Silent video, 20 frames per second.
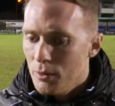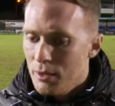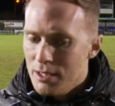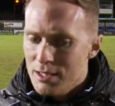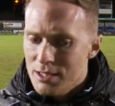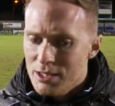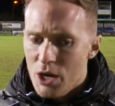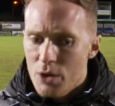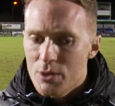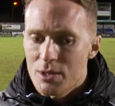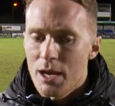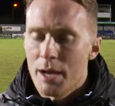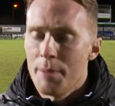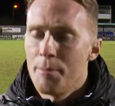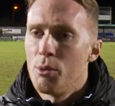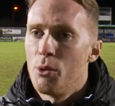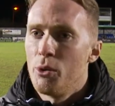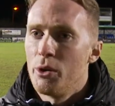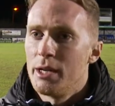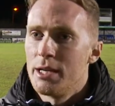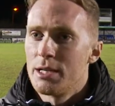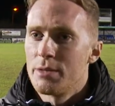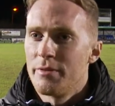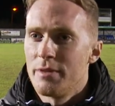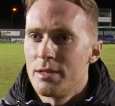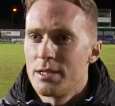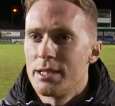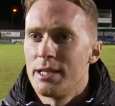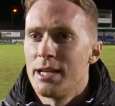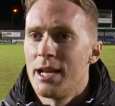it shows how important he is with
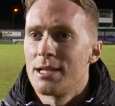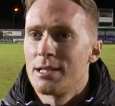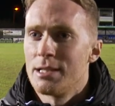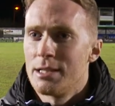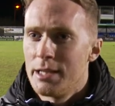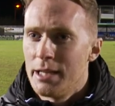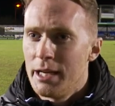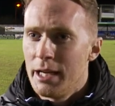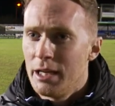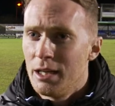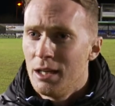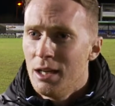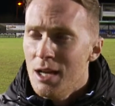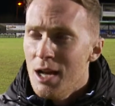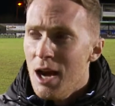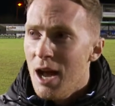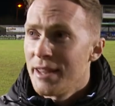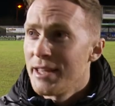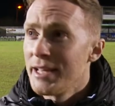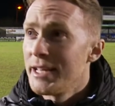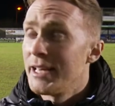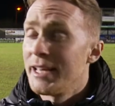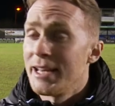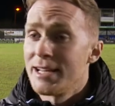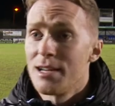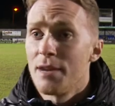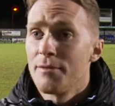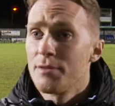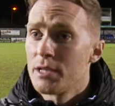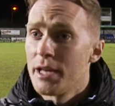his tenacity, and I think he
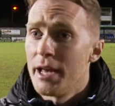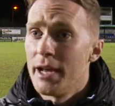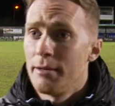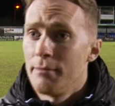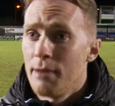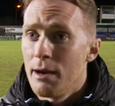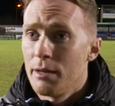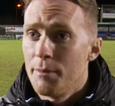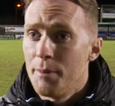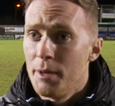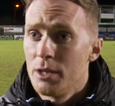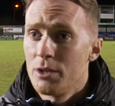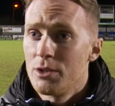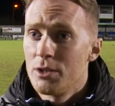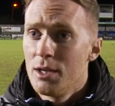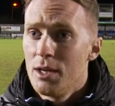gets others getting around the pitch.